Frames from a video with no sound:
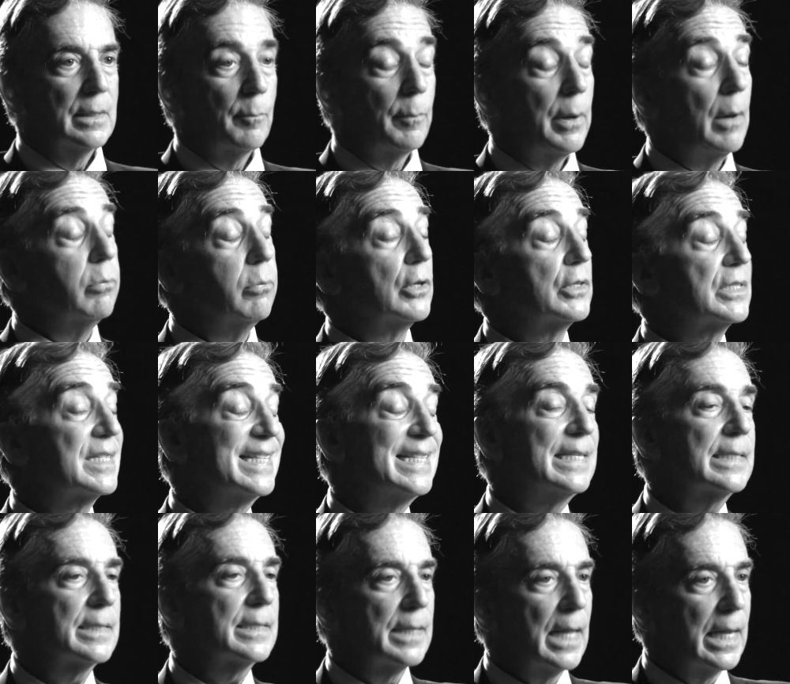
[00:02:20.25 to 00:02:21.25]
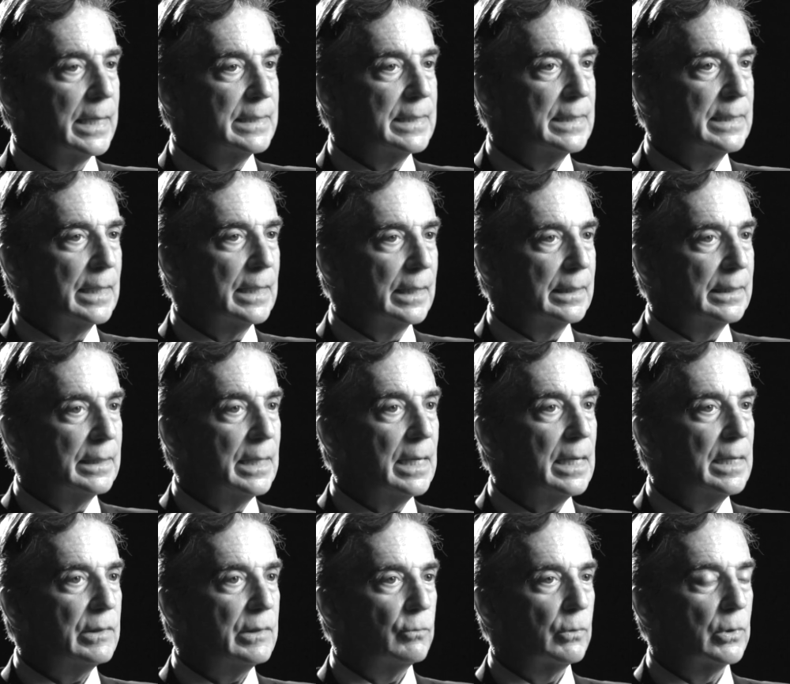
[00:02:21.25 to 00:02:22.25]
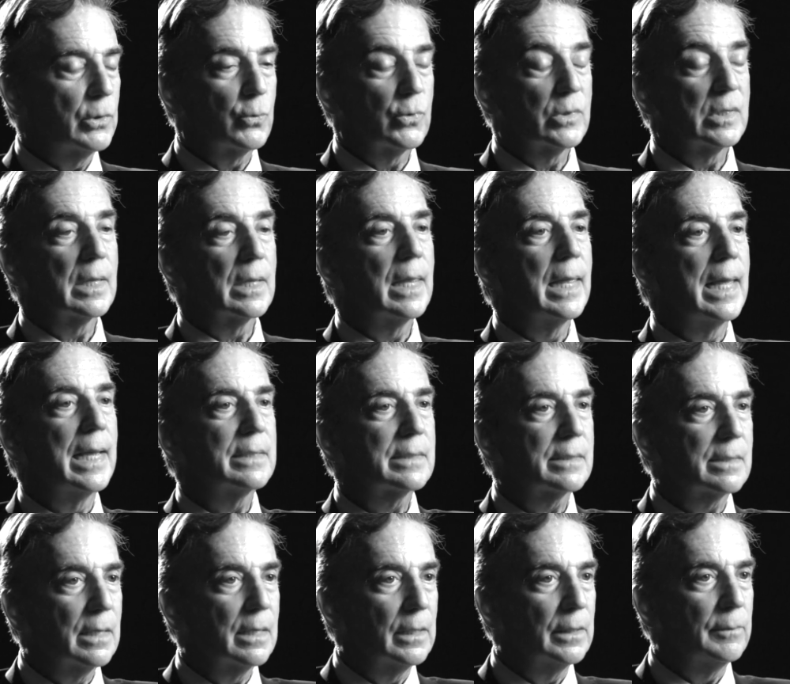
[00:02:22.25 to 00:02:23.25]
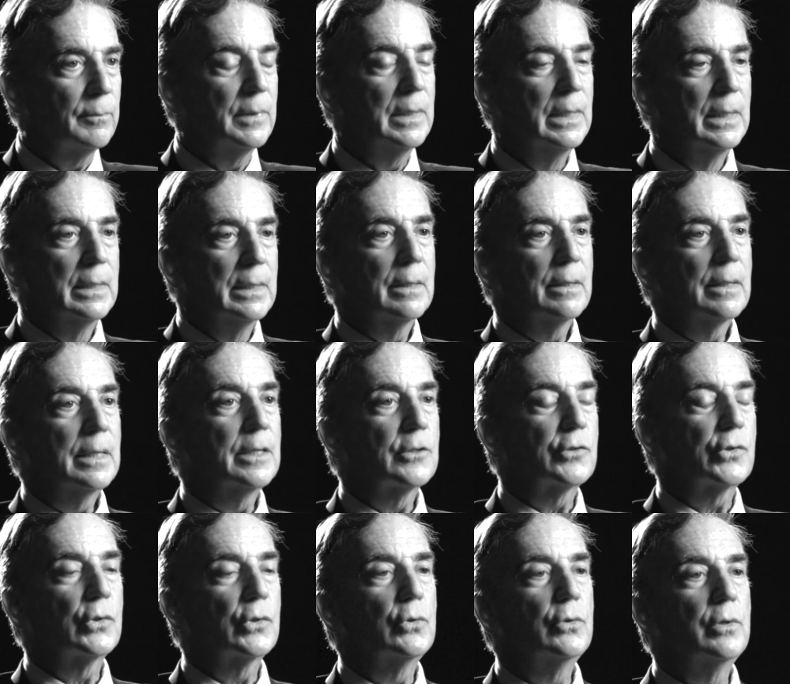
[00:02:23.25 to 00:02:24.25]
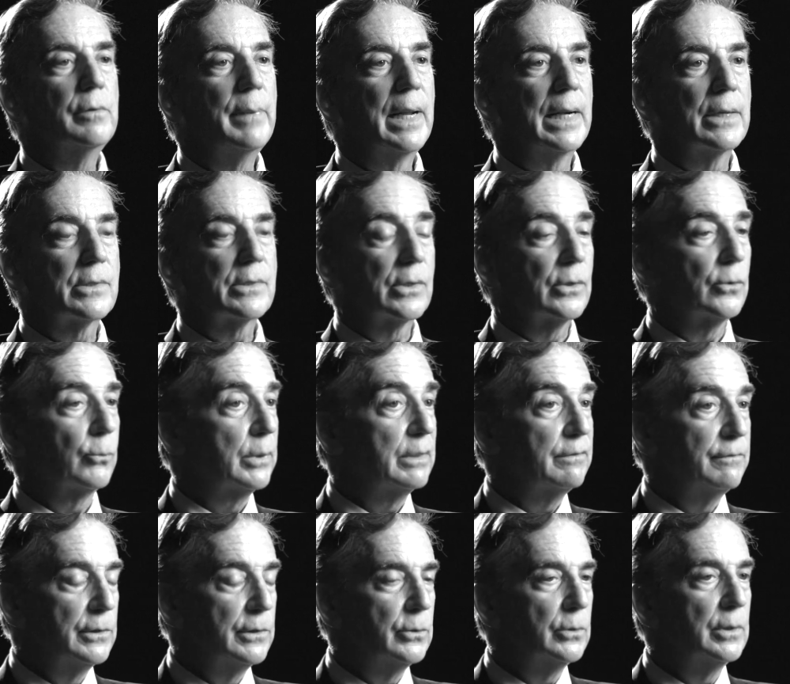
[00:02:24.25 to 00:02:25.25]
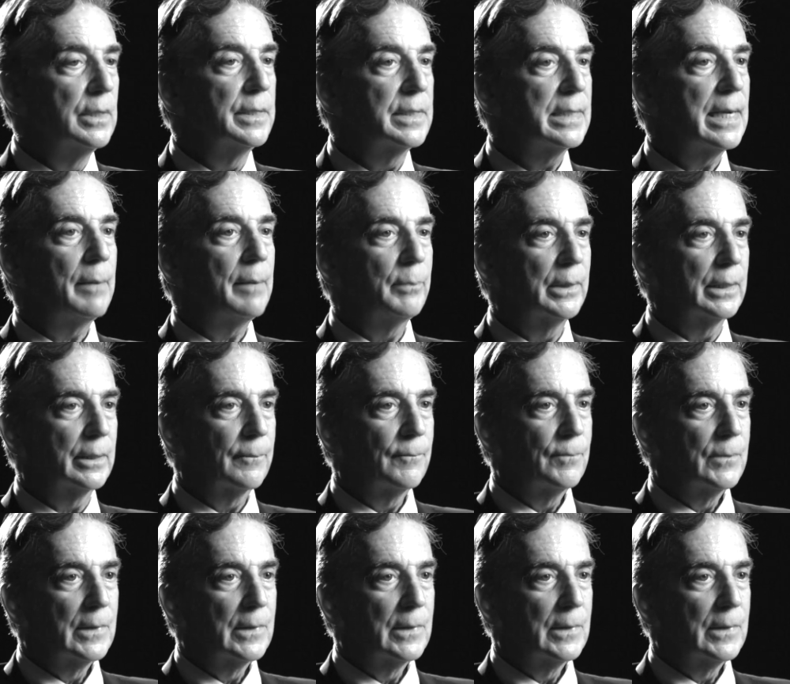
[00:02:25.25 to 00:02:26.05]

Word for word: published since 1999, which was the last time the Institute of Medicine reviewed the topic.